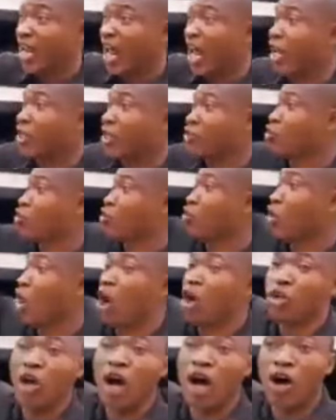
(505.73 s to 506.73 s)
now to
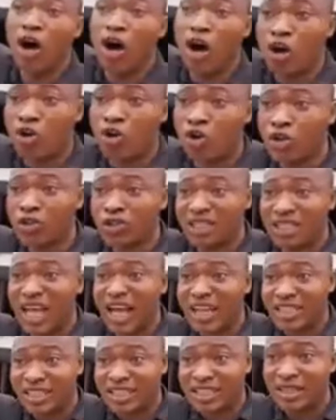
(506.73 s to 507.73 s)
Ogun
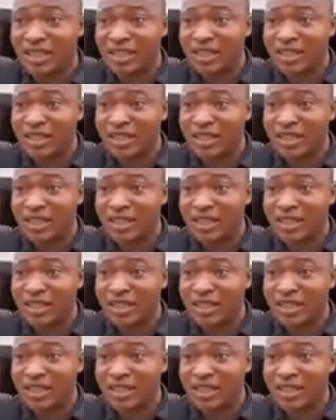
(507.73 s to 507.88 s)
State